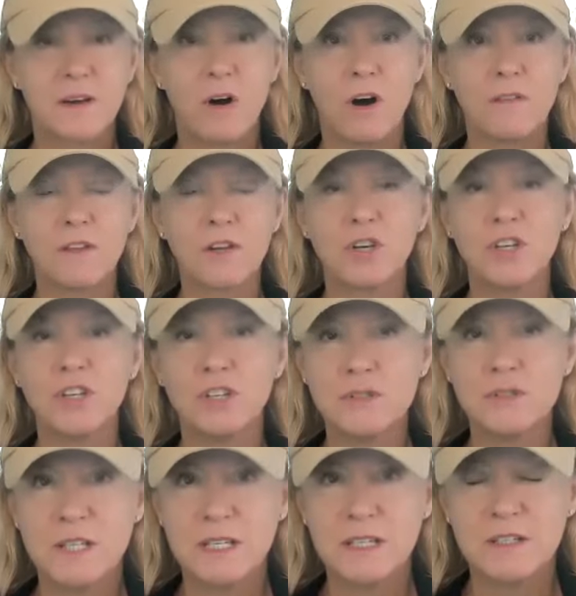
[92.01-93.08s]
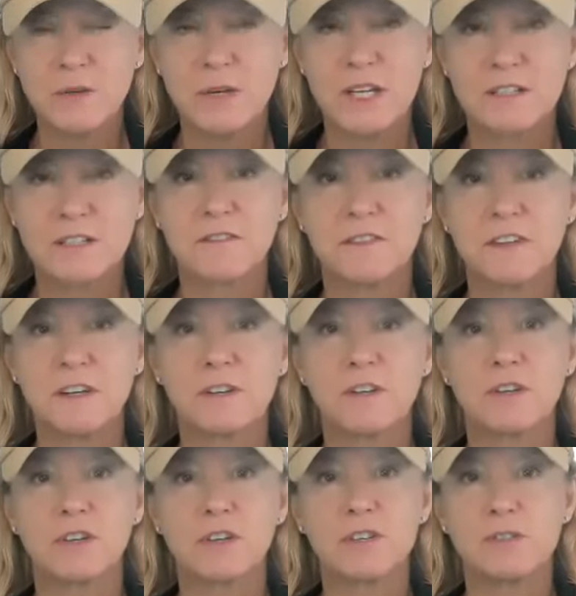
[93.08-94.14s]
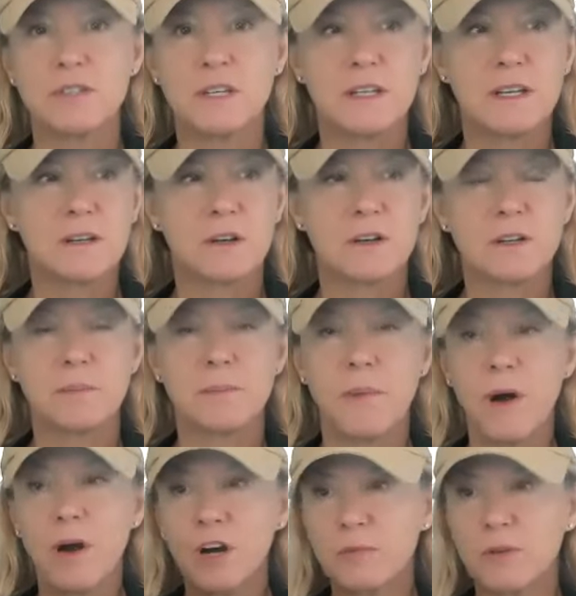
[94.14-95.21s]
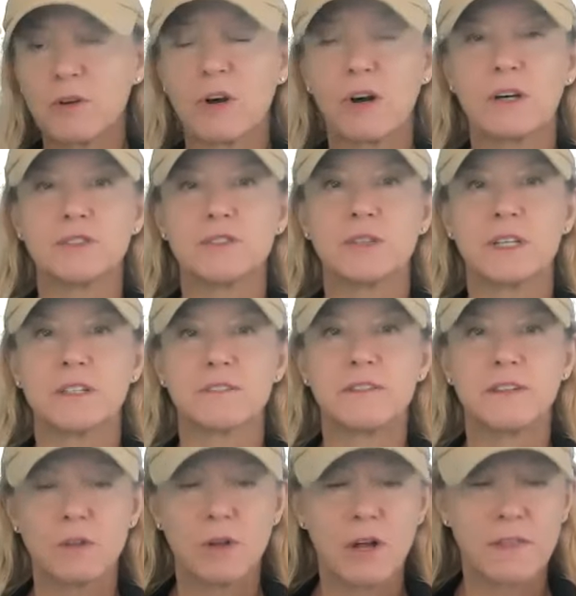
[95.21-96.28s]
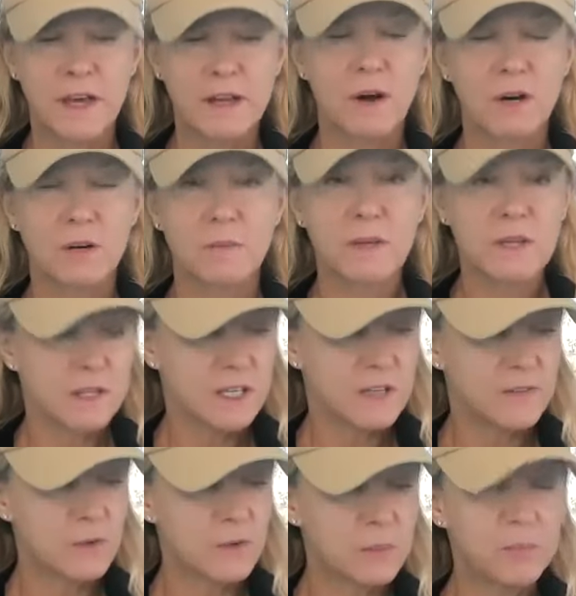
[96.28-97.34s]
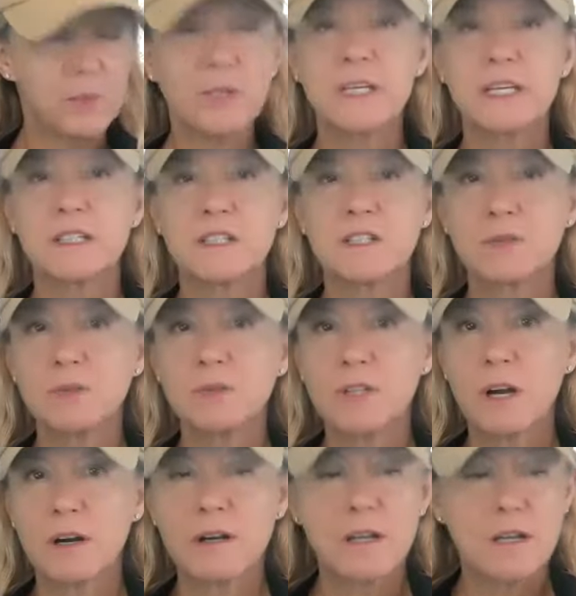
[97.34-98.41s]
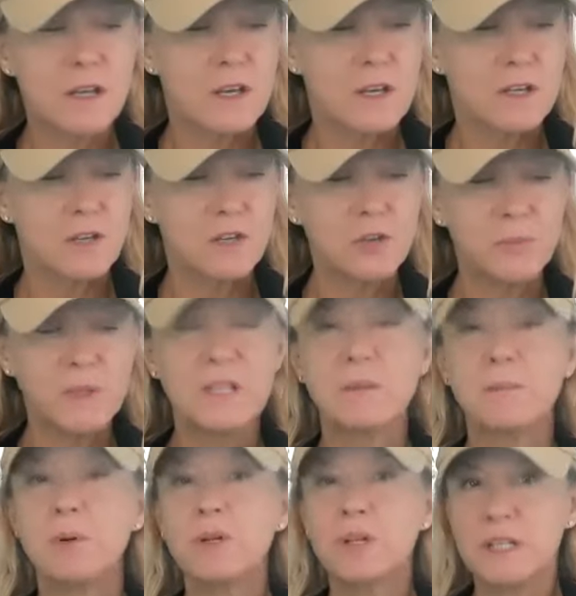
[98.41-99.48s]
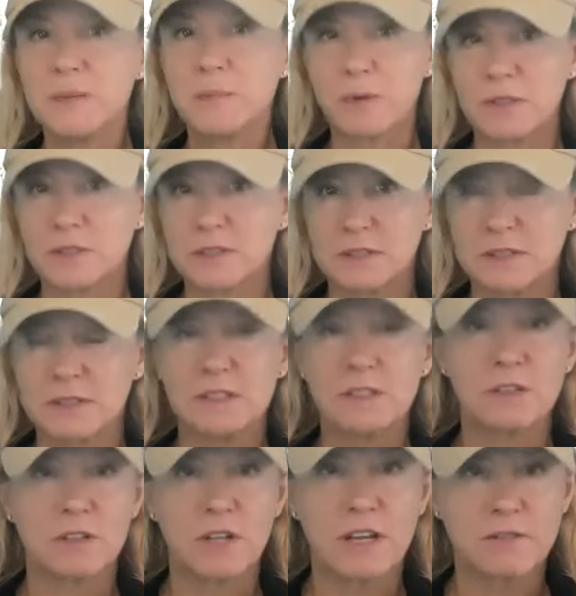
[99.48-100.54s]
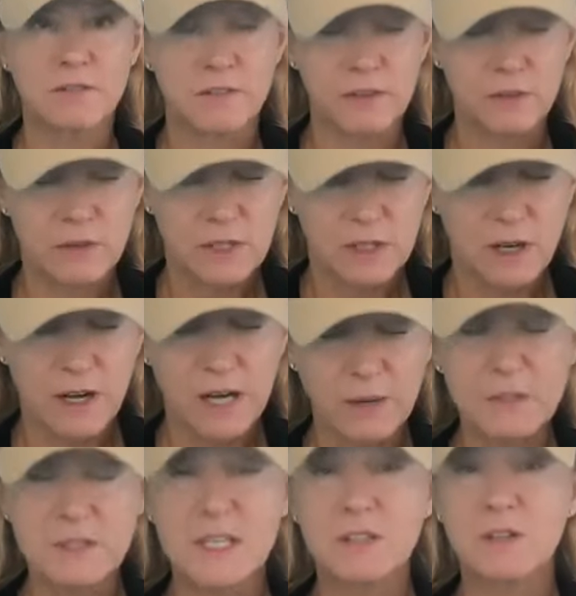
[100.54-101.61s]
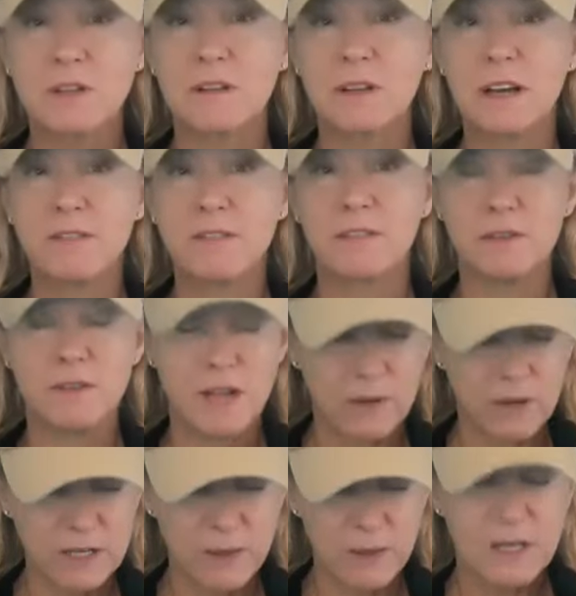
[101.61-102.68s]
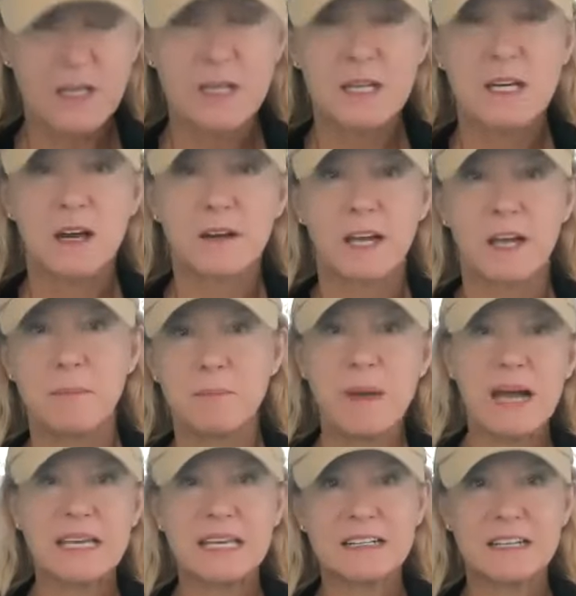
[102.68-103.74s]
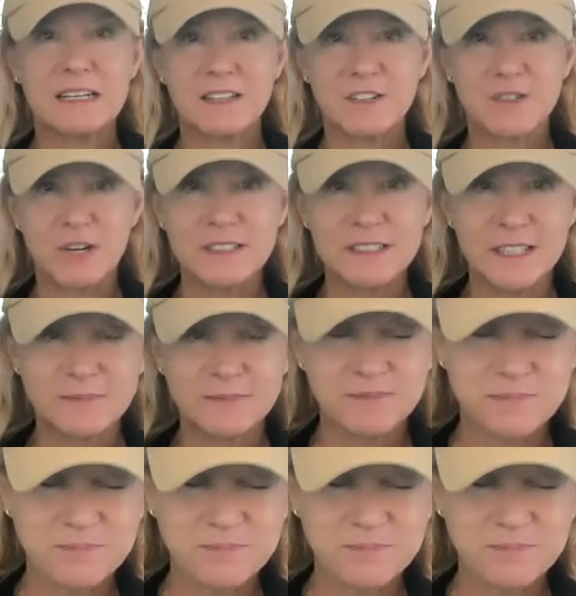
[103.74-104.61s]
All the good you did, you get to feel the good you did, and all the harm you caused, you get to feel all that harm. If you were a bully in the schoolyard, you'll be the bullied person in your life review. I would say do the life review now. Anyway, okay, I'm back in on the trail now.